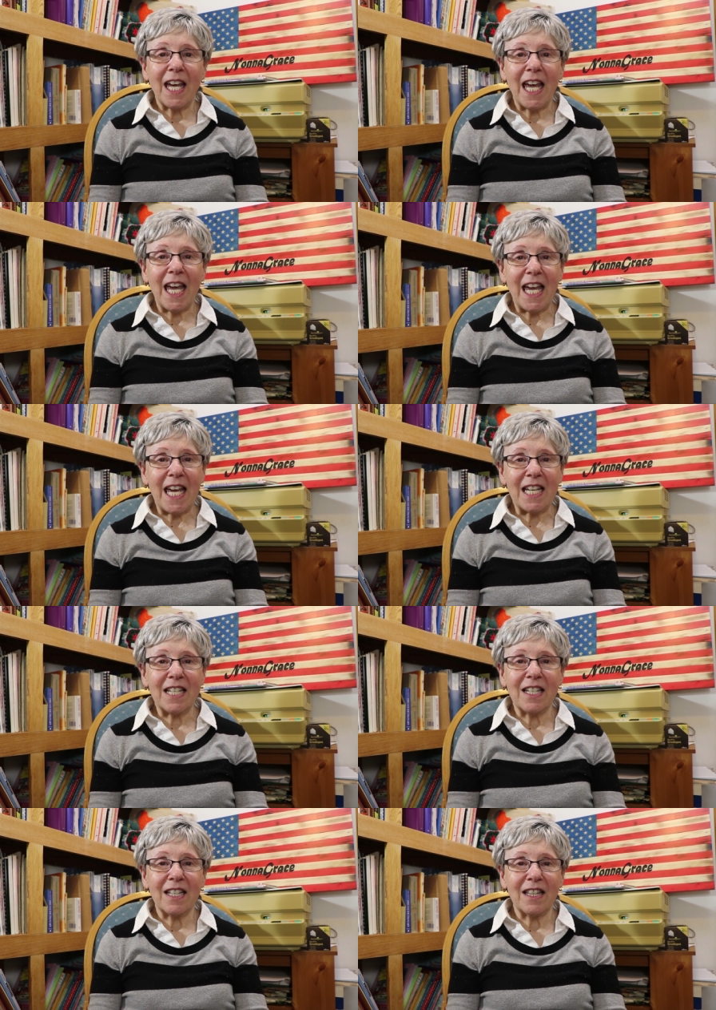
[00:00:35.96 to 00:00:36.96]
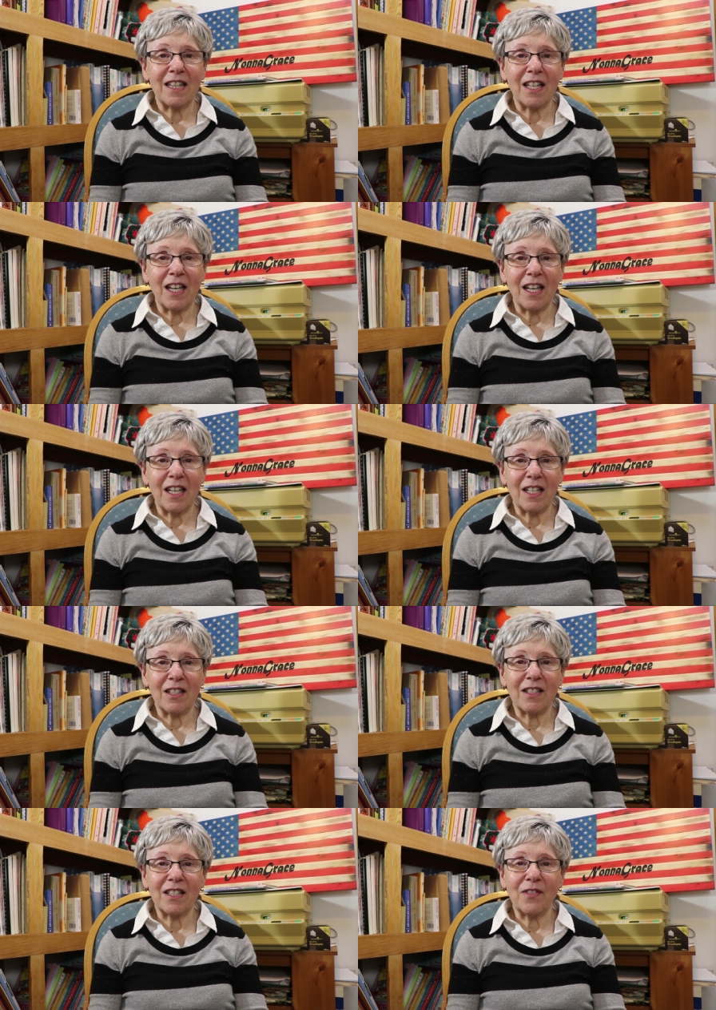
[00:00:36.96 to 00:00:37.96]
and the
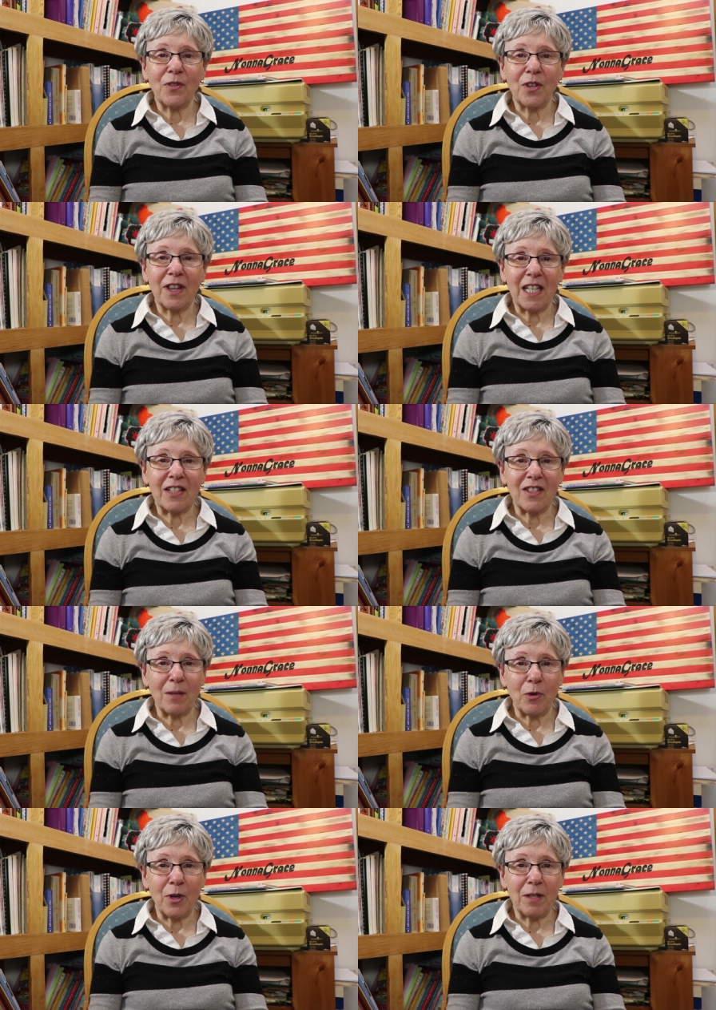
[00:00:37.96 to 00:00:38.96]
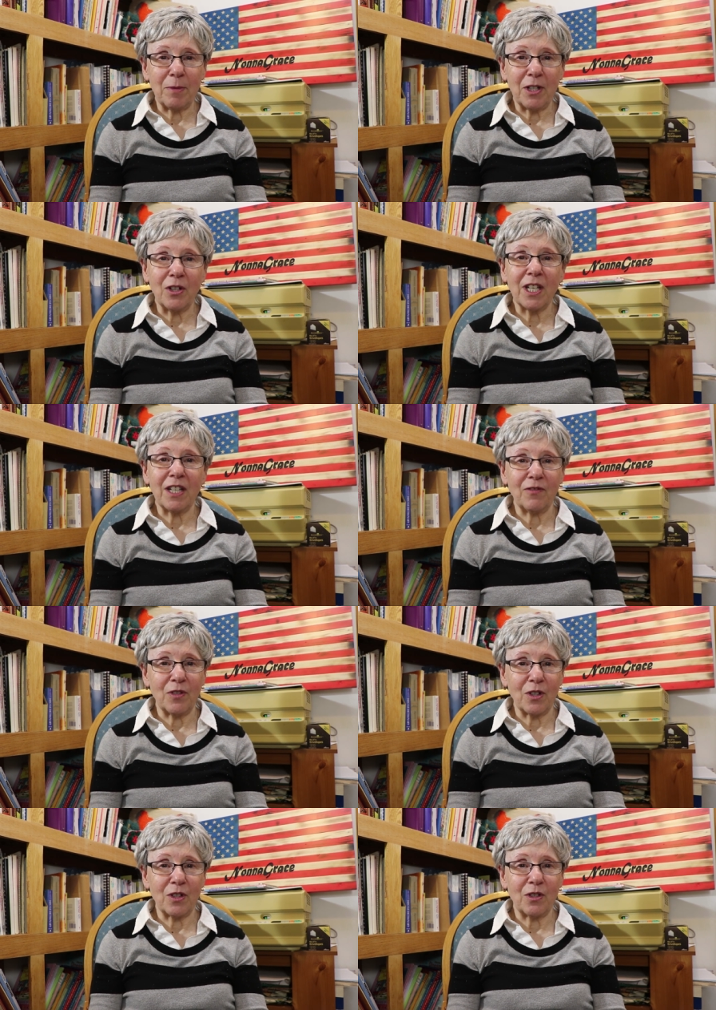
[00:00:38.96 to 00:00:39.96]
different things that I'm going to be cooking
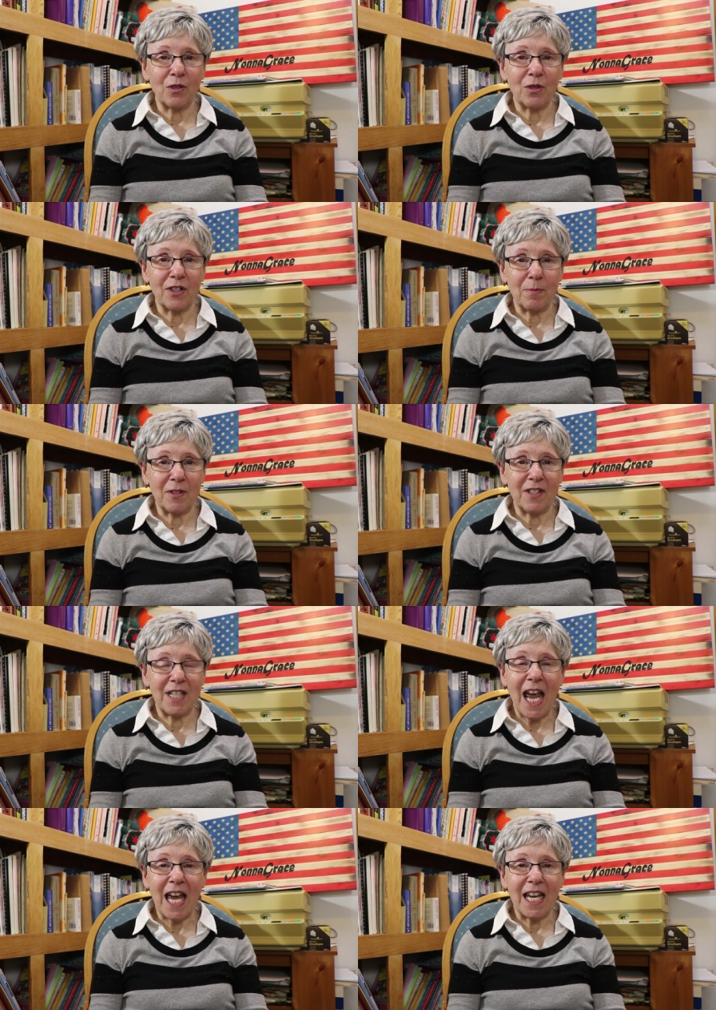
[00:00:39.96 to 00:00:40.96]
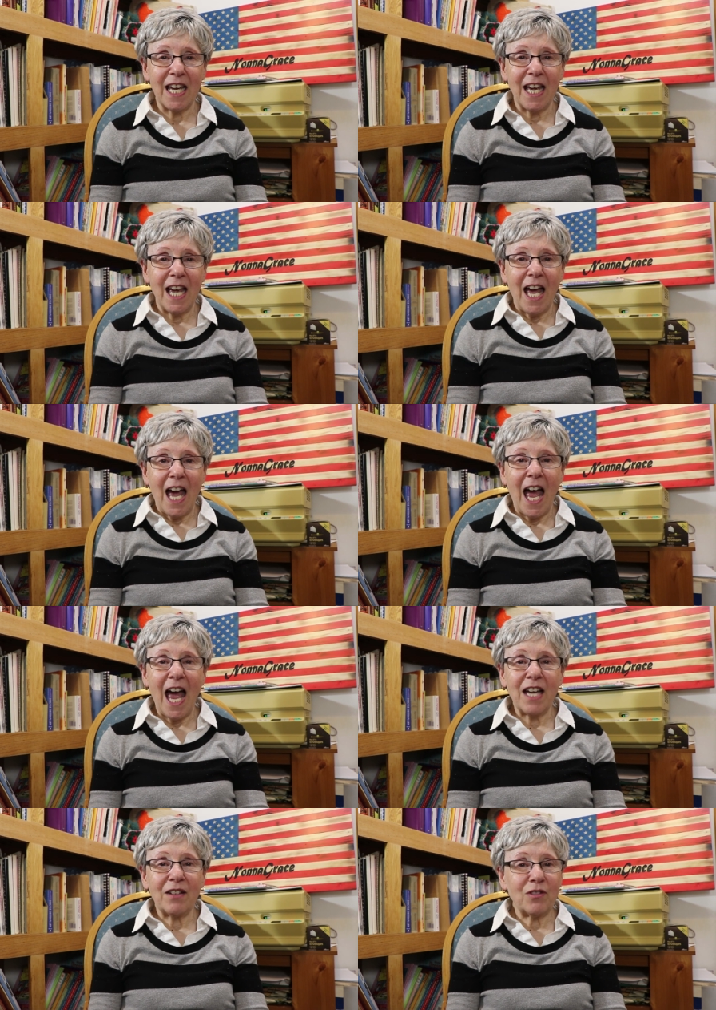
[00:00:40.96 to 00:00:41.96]
for Christmas Day.
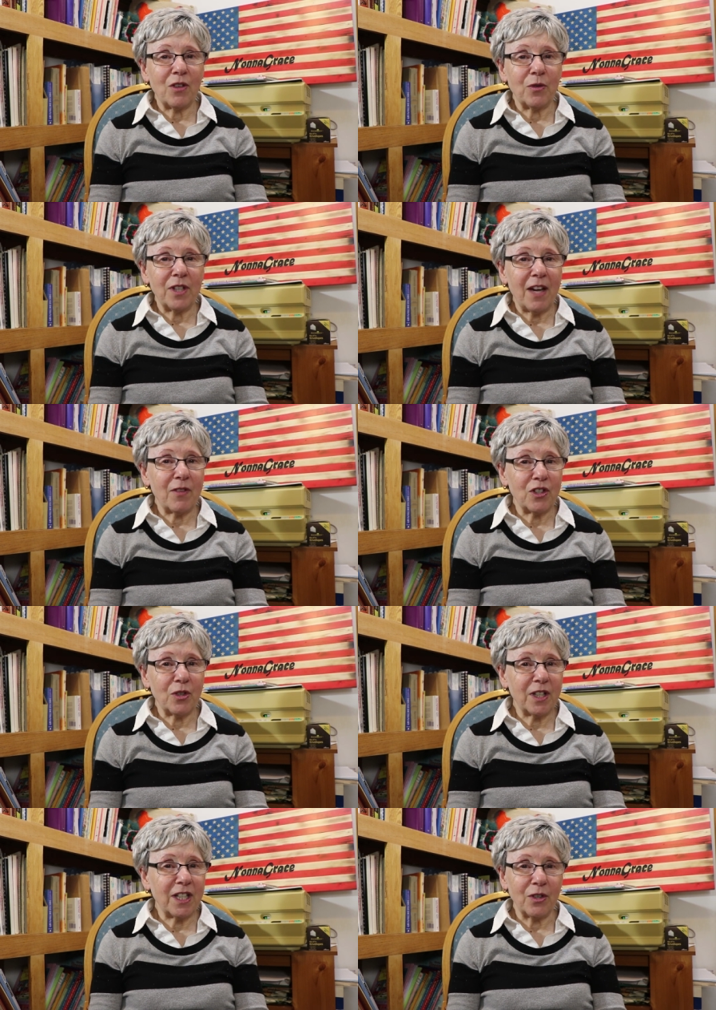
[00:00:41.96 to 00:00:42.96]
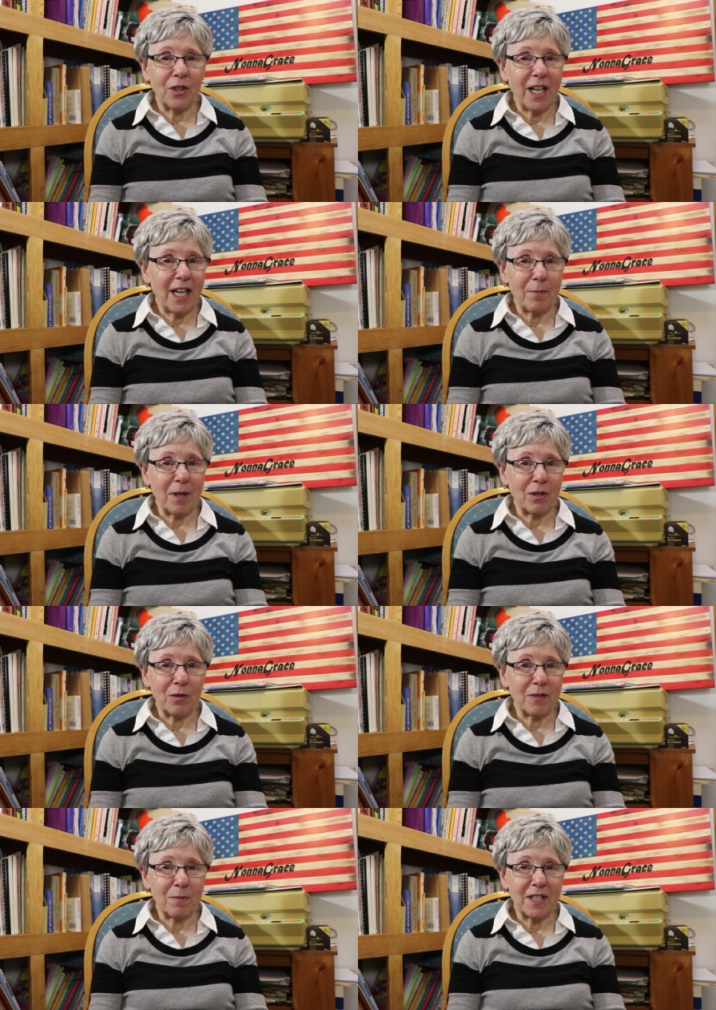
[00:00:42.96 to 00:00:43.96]
I don't have a turkey or ham on
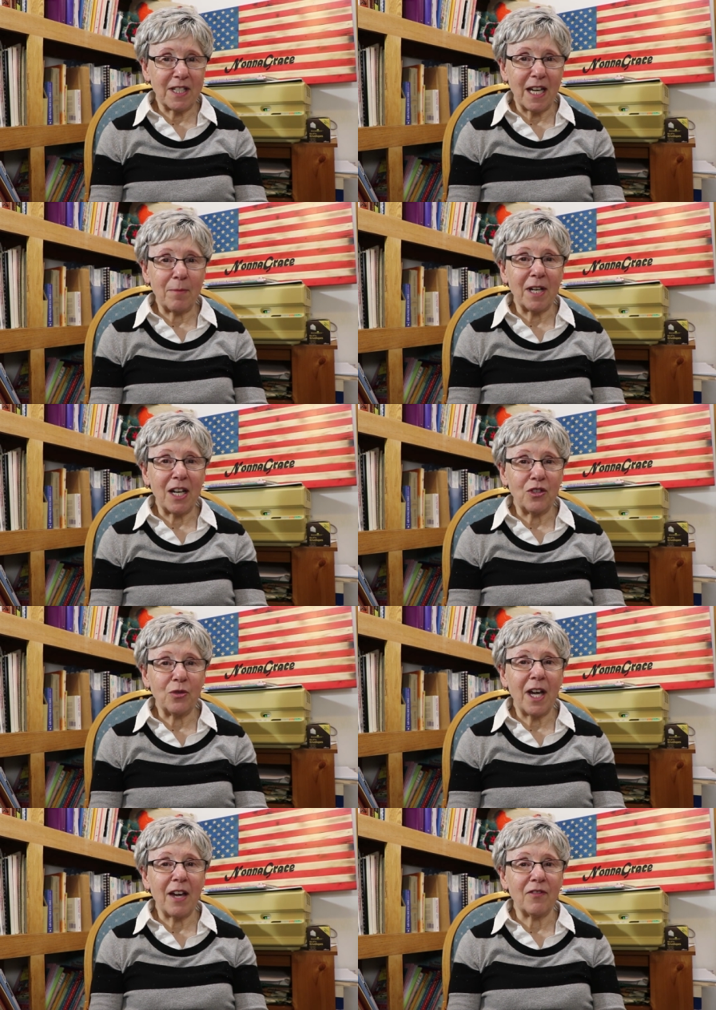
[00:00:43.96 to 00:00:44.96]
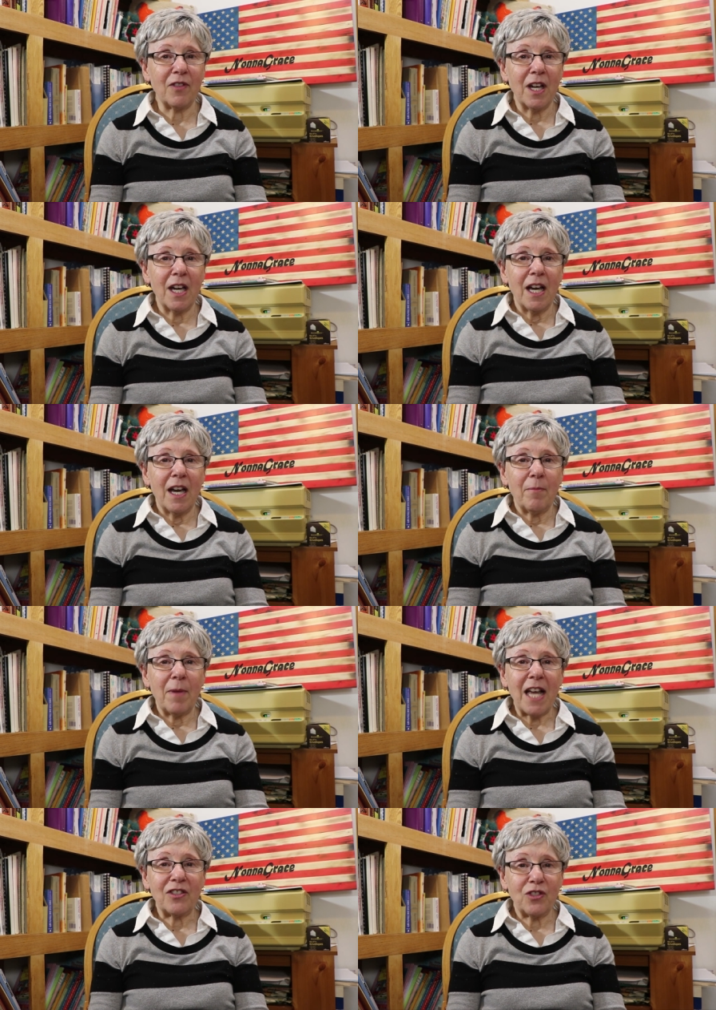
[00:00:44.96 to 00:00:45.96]
Christmas Day, but I do have
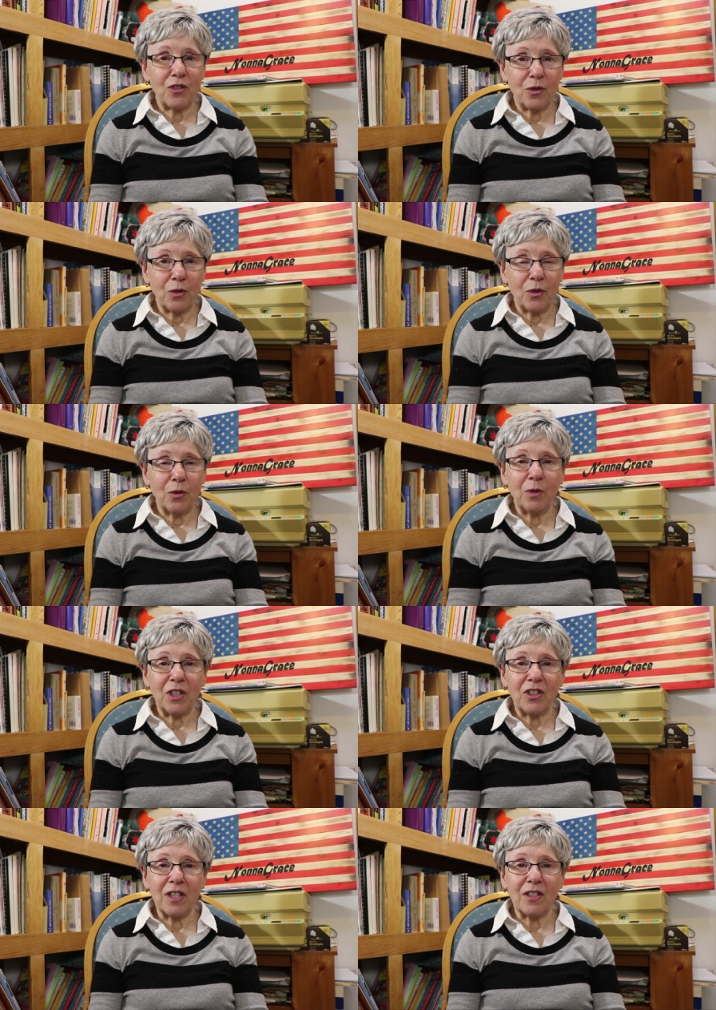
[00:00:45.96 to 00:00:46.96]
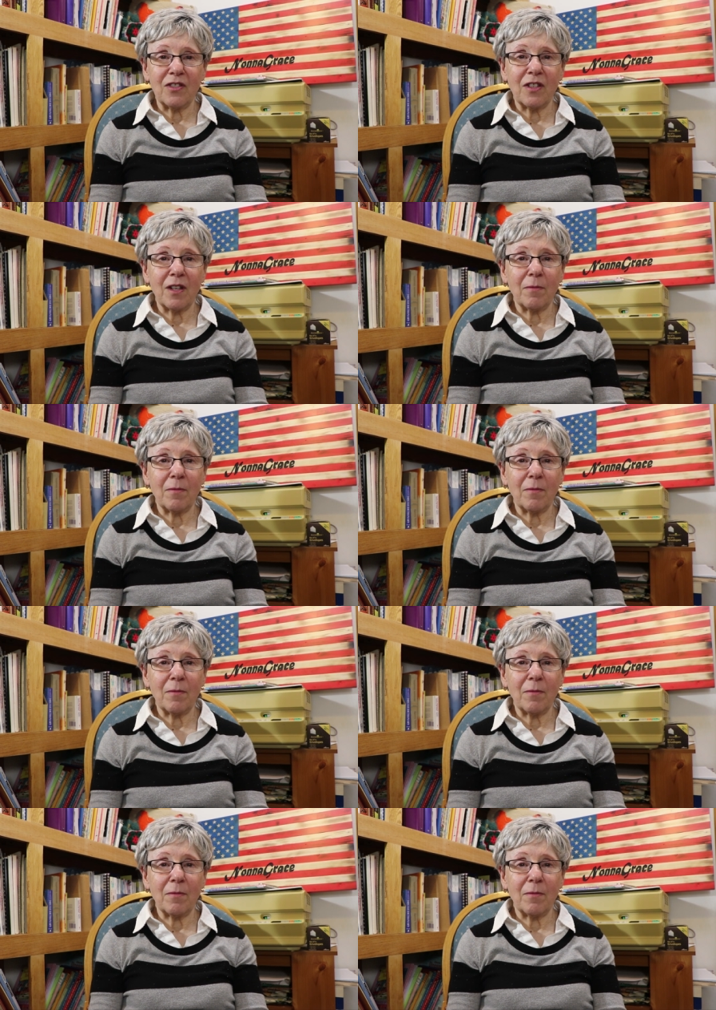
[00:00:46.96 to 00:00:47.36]
pasta succo, which is